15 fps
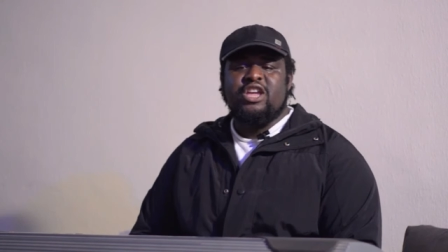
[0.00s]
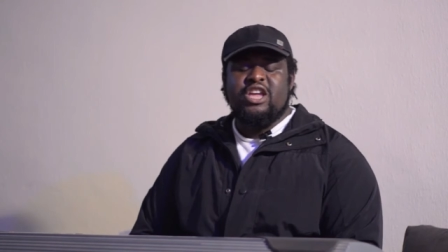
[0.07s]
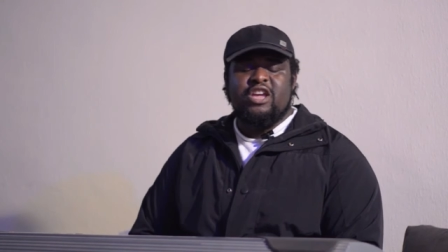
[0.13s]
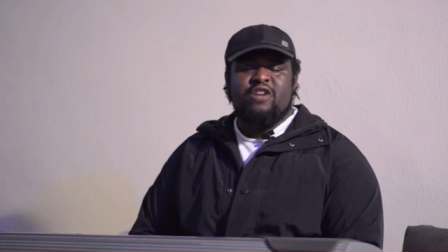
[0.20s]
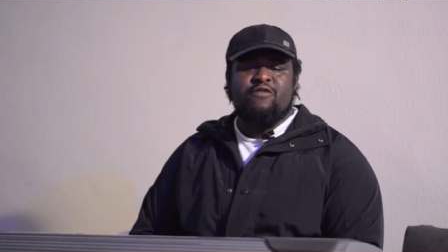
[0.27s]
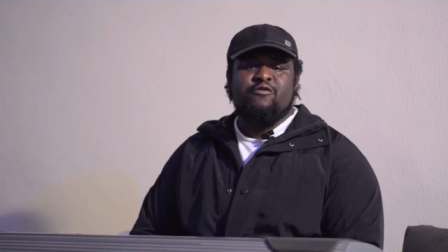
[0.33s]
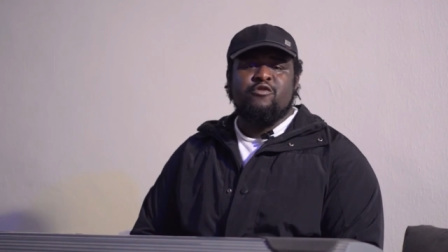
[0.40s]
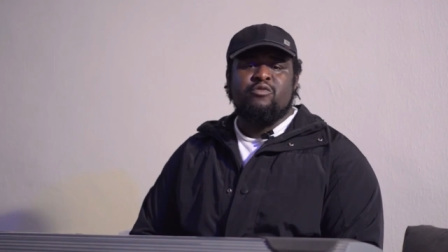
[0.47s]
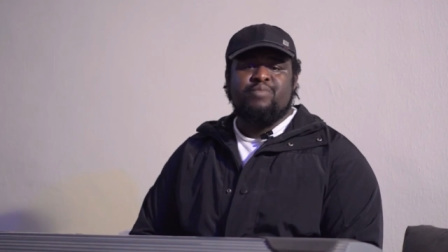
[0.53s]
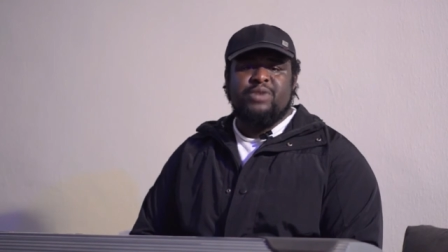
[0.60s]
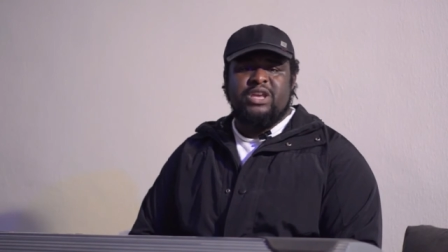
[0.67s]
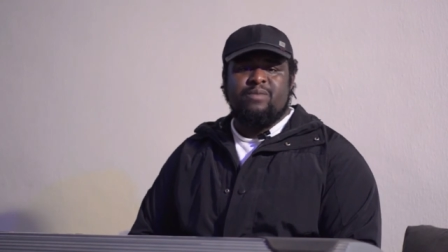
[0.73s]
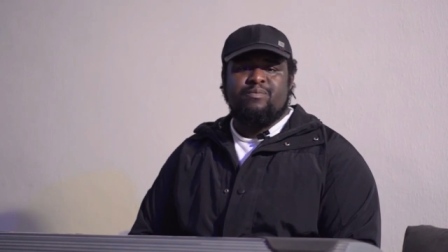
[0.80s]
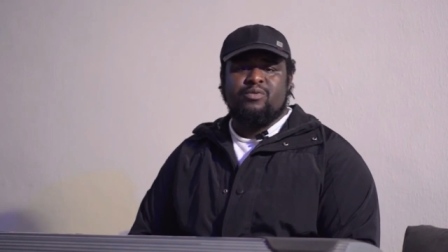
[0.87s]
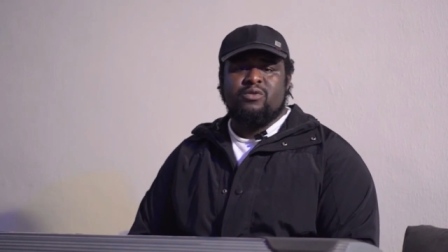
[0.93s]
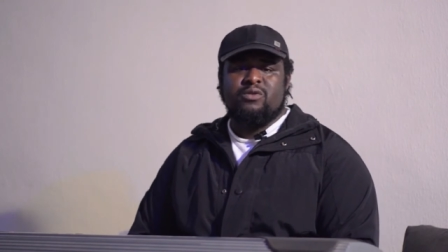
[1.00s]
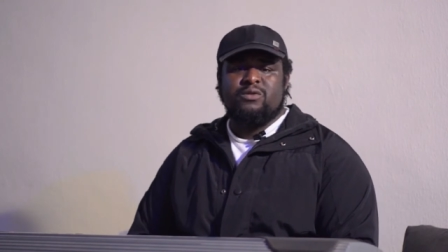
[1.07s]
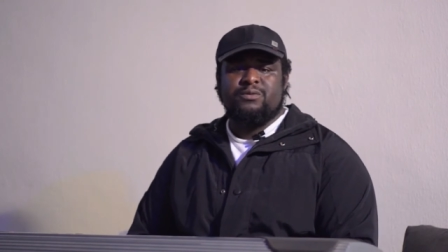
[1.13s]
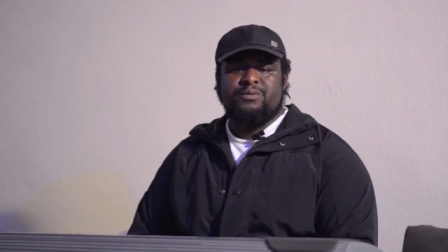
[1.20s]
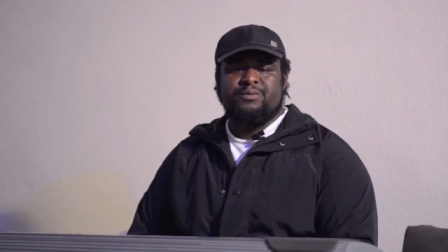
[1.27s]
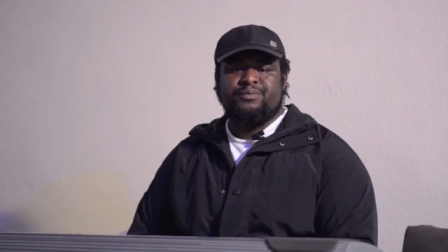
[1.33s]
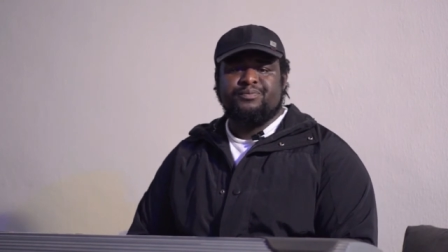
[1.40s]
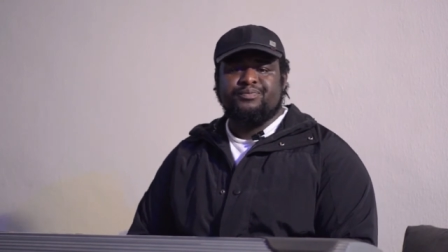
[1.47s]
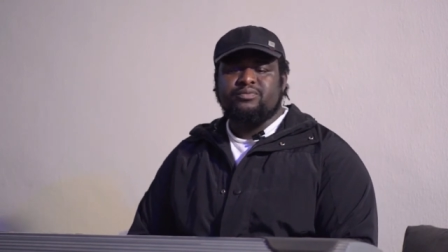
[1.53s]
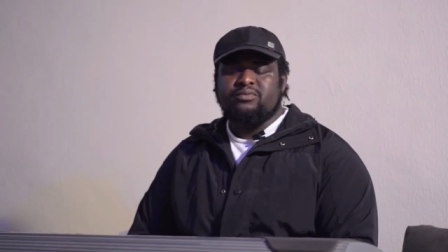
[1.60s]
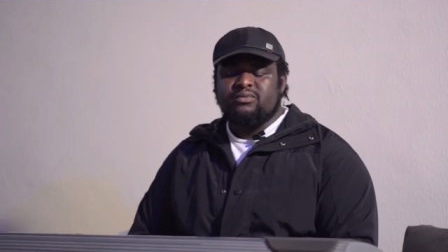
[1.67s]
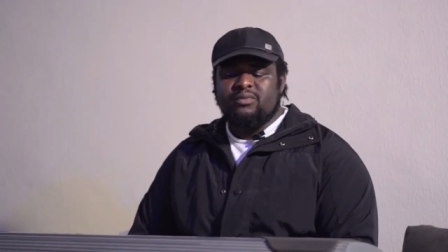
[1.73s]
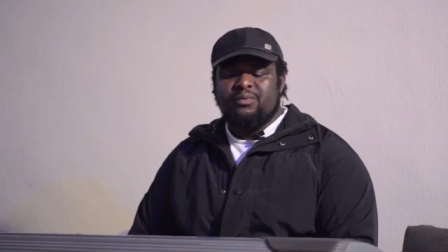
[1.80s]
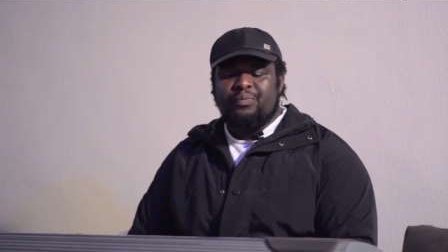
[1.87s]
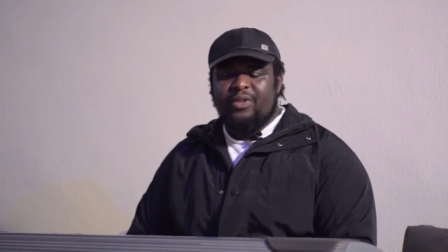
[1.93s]
Evil people,
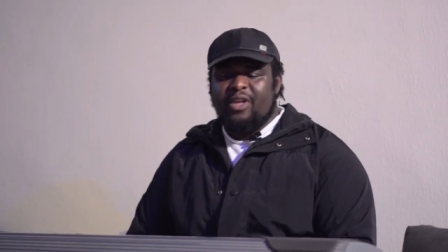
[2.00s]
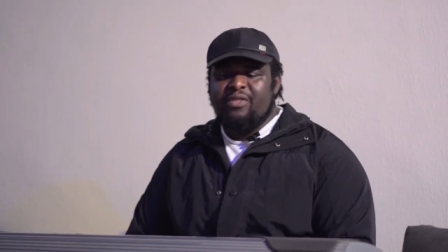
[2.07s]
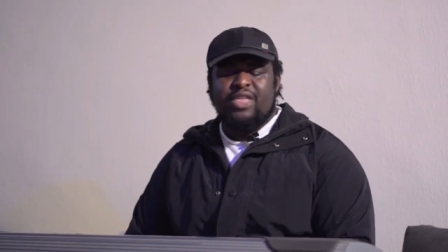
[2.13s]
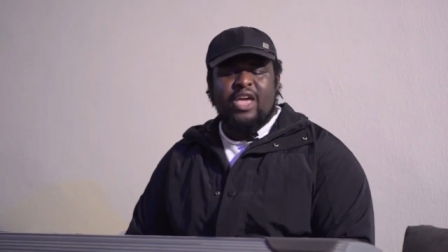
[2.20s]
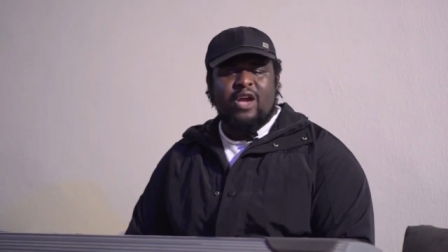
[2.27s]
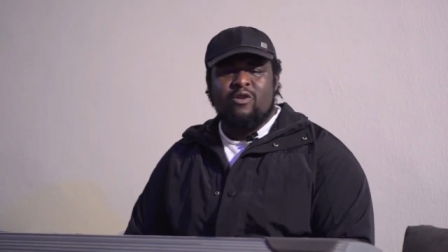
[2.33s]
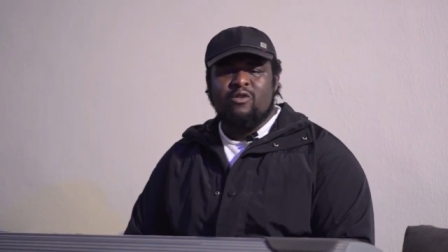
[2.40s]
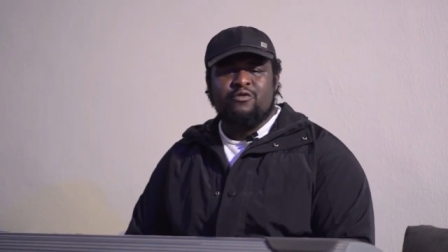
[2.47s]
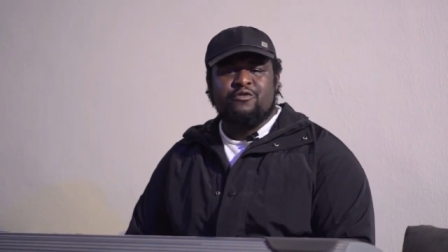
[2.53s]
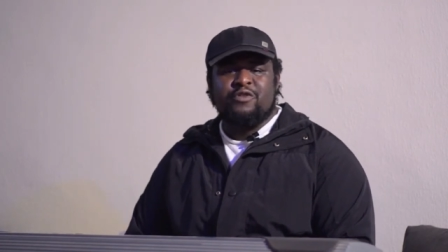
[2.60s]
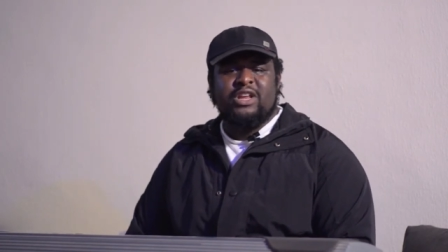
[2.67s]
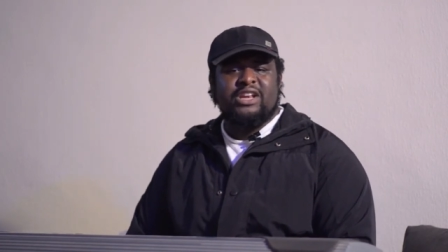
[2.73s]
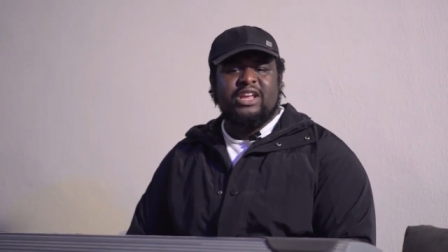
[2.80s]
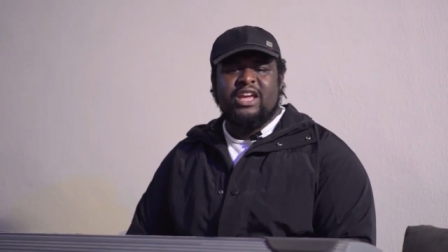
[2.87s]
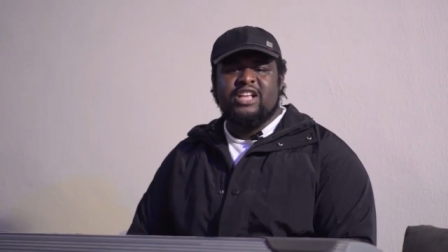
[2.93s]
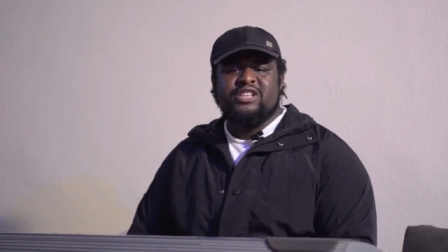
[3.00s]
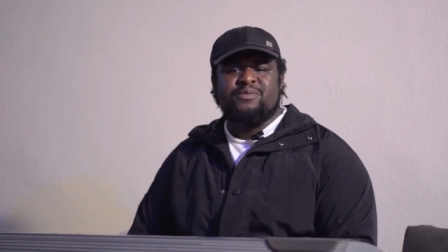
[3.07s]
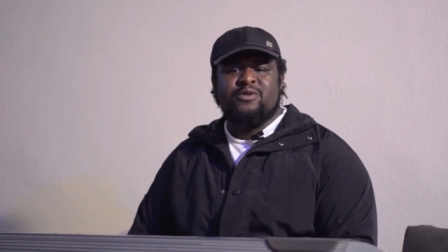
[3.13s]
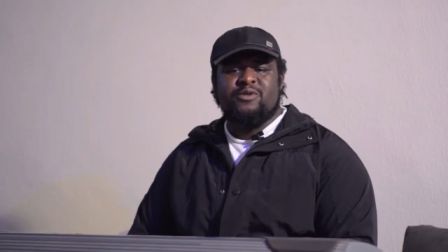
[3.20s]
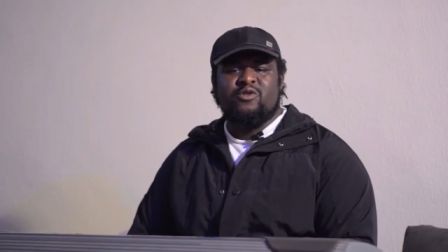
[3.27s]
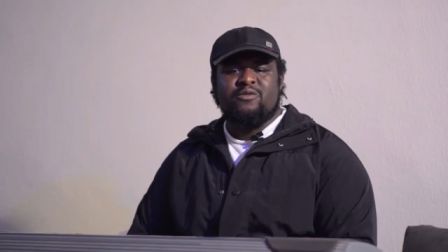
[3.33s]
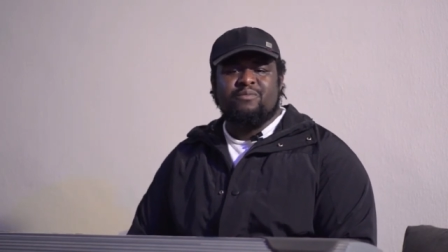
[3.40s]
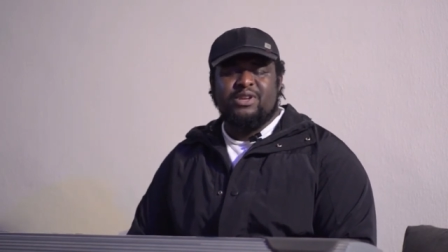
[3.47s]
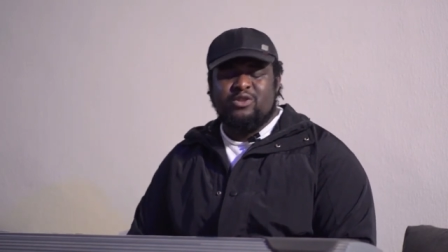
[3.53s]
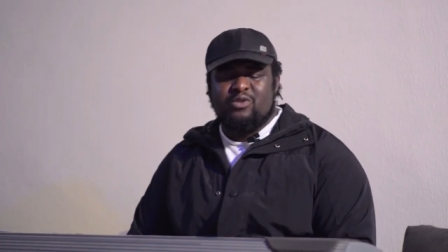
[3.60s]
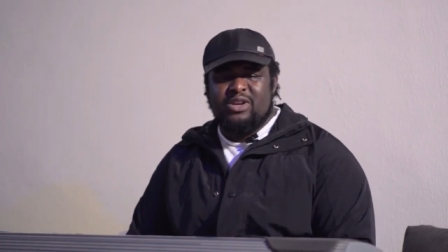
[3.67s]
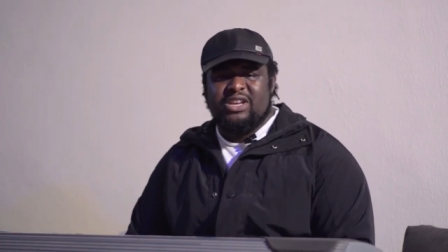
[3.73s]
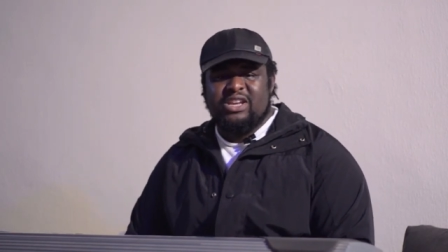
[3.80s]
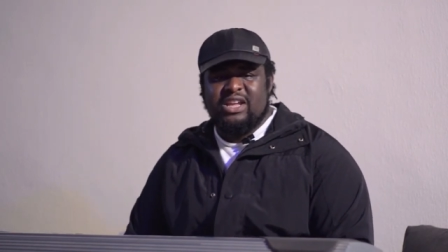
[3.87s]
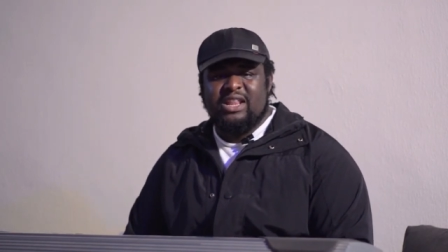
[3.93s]
their own Fulani headsmen who have been
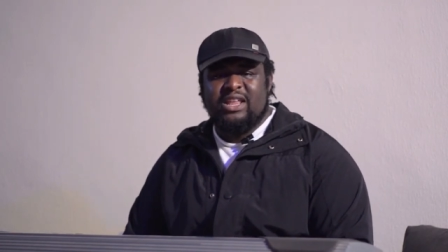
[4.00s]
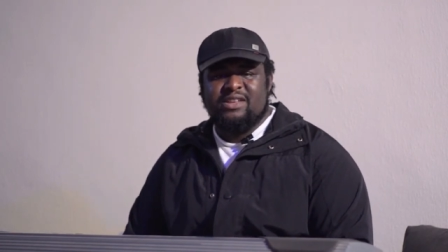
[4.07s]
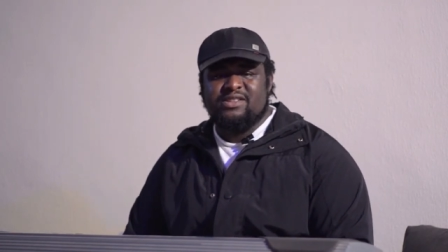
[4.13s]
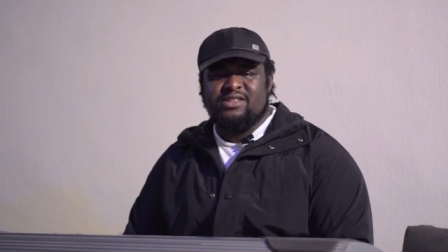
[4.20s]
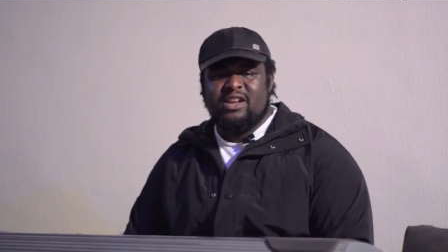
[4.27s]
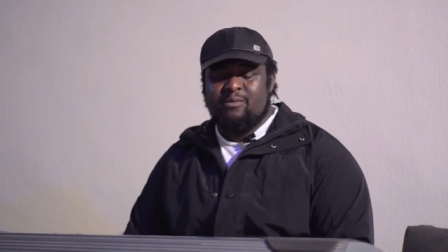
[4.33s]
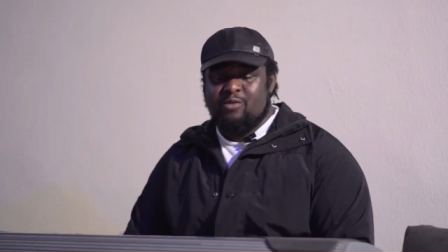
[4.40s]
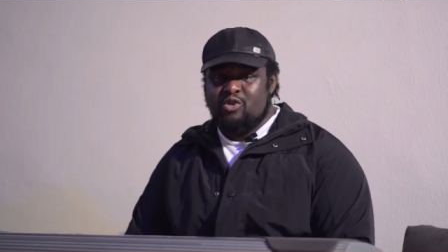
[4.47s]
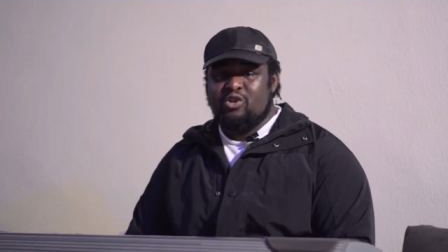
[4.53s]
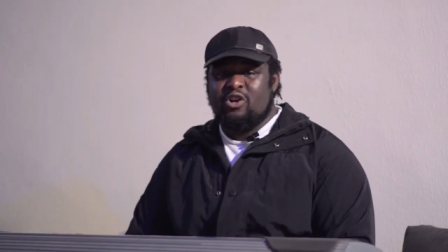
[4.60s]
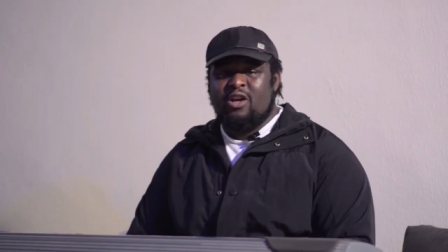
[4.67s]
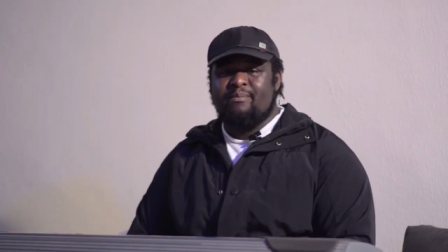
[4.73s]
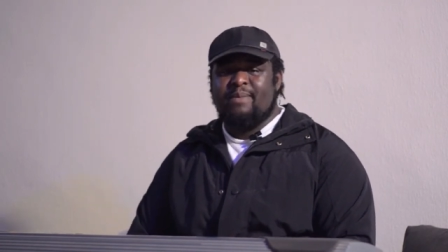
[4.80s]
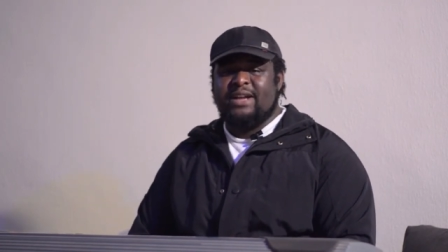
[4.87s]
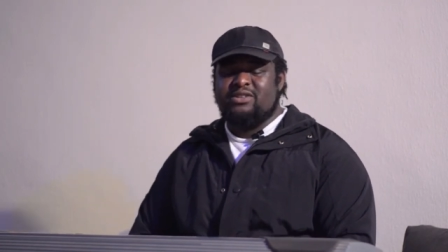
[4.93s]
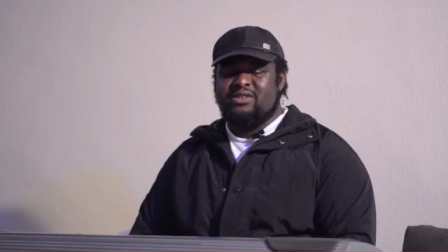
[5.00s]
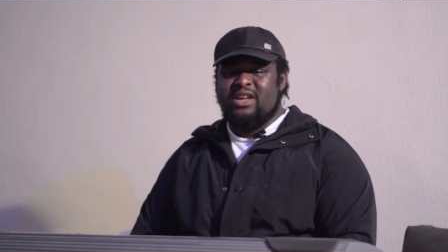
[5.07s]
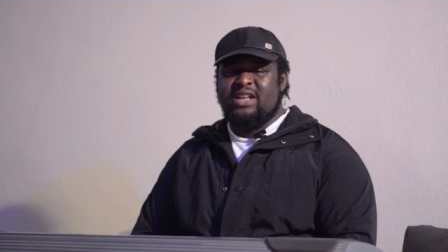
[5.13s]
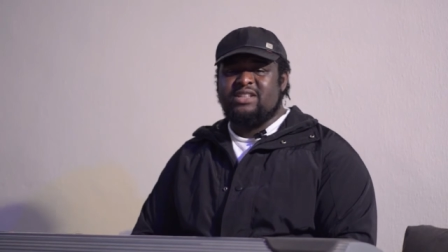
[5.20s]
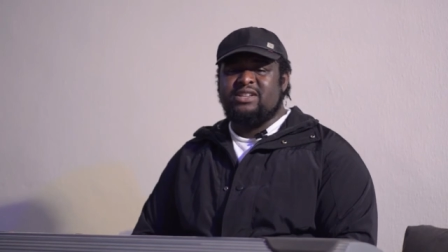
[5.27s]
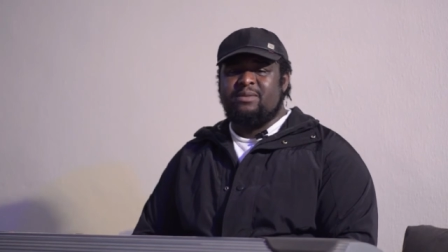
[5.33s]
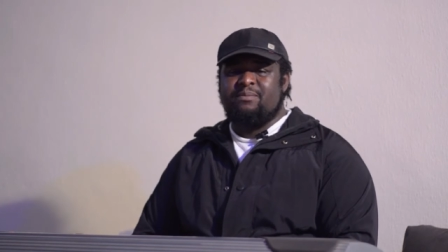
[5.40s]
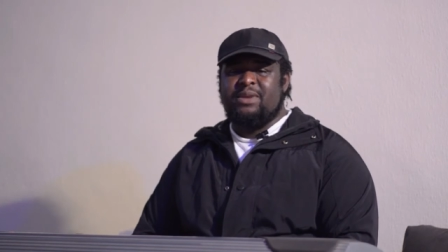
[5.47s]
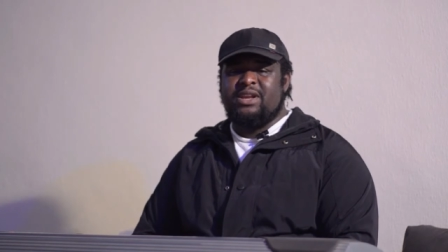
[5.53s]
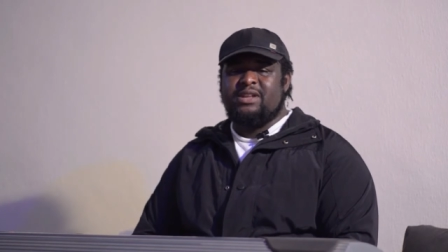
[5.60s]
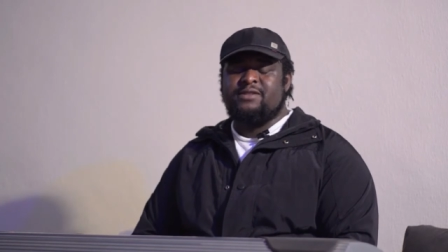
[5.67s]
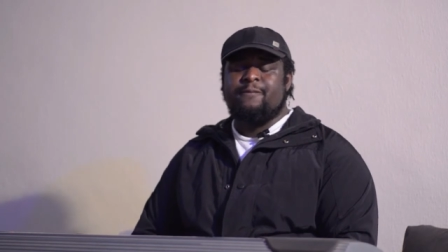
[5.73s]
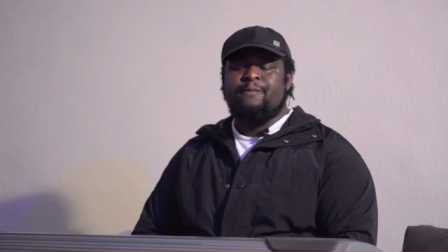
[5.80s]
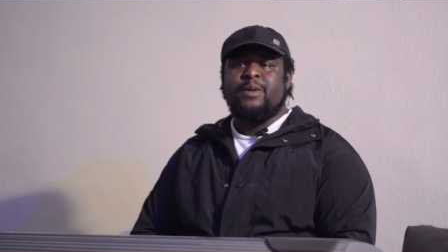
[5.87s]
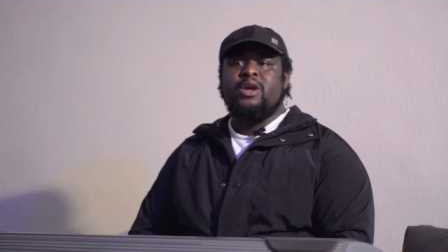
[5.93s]
doing killings, and I'm going to come back to that in a
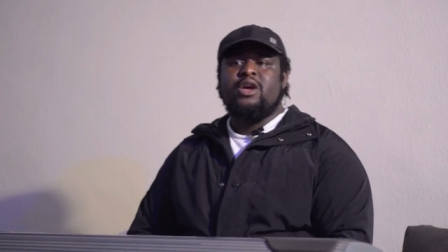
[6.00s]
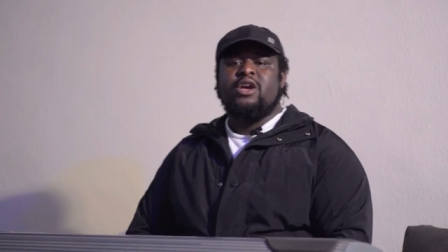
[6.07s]
minute.